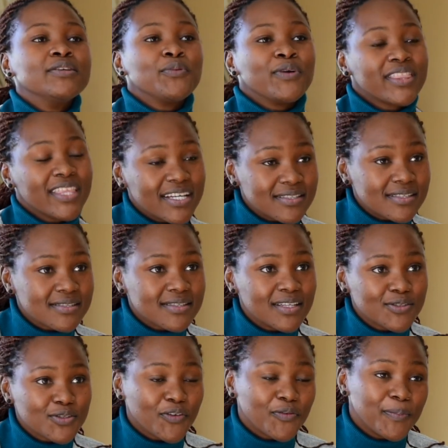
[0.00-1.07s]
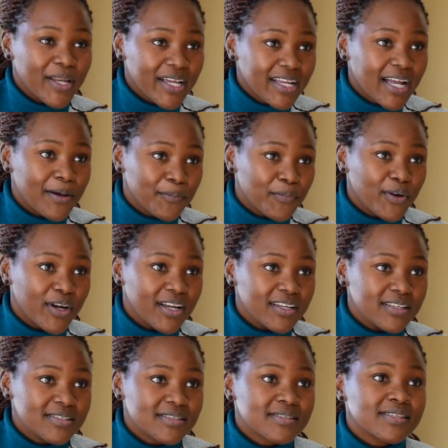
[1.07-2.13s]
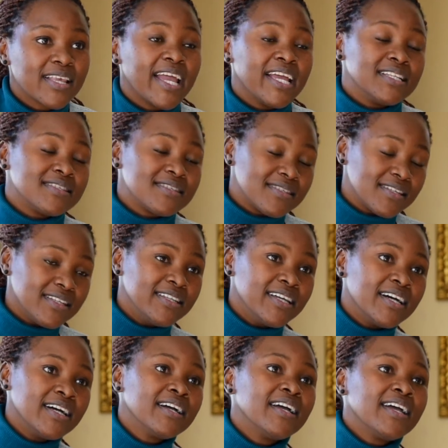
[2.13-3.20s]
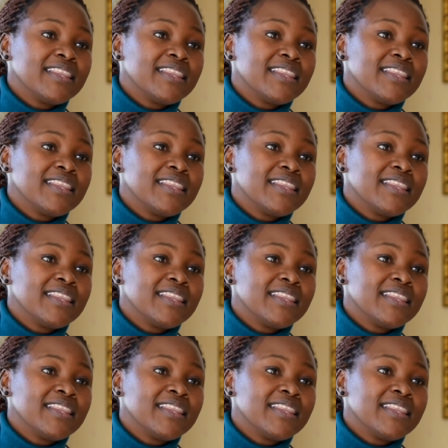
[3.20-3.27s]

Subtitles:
with assistance of Black Umbrellas and Cedar,